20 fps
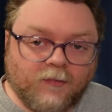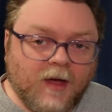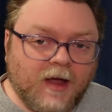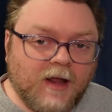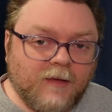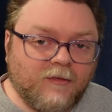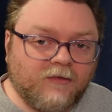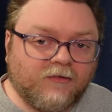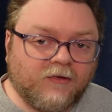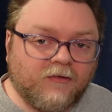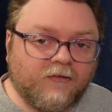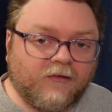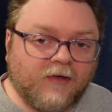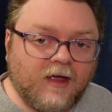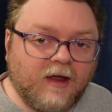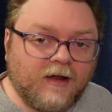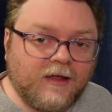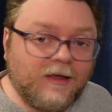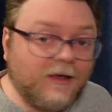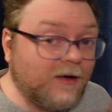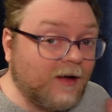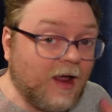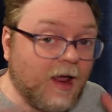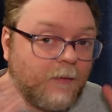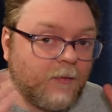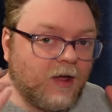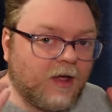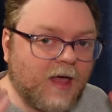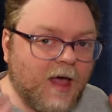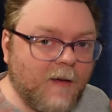My name is Insane Ian, I
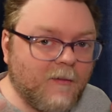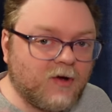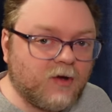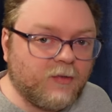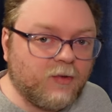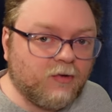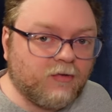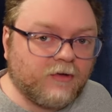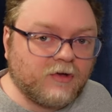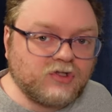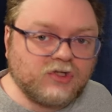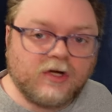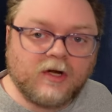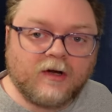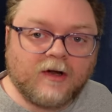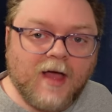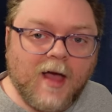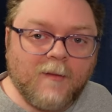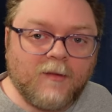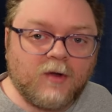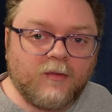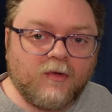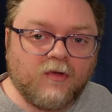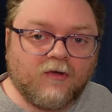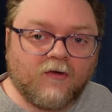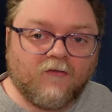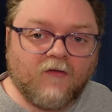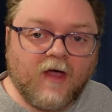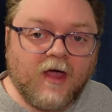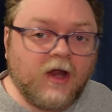am a comedy musician and comedy
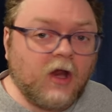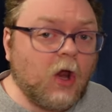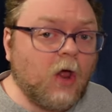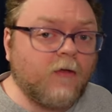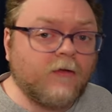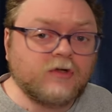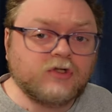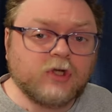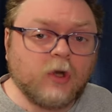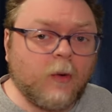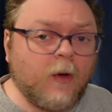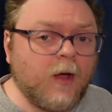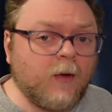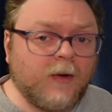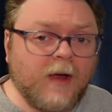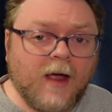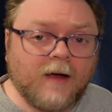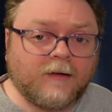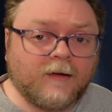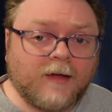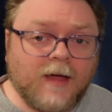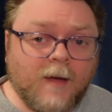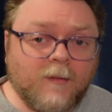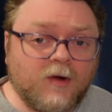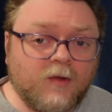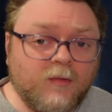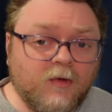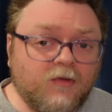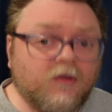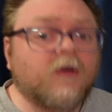music fan, and on this show I react to
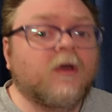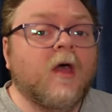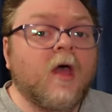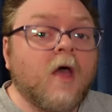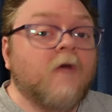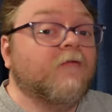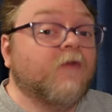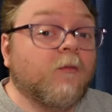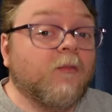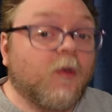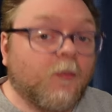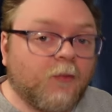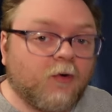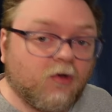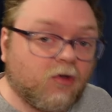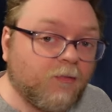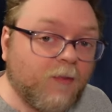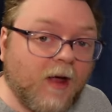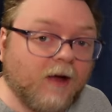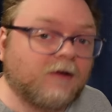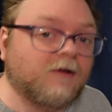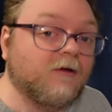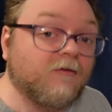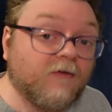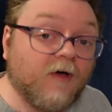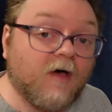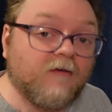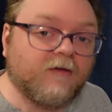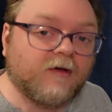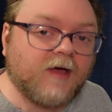comedy music from the
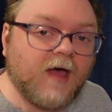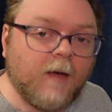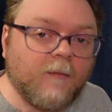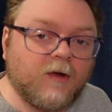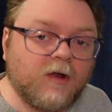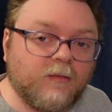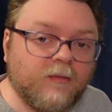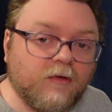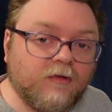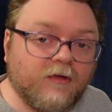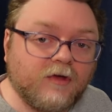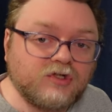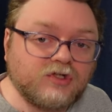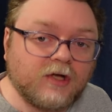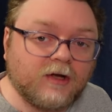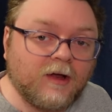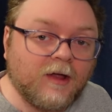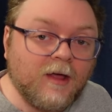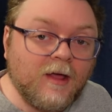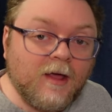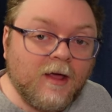perspective of a comedy musician.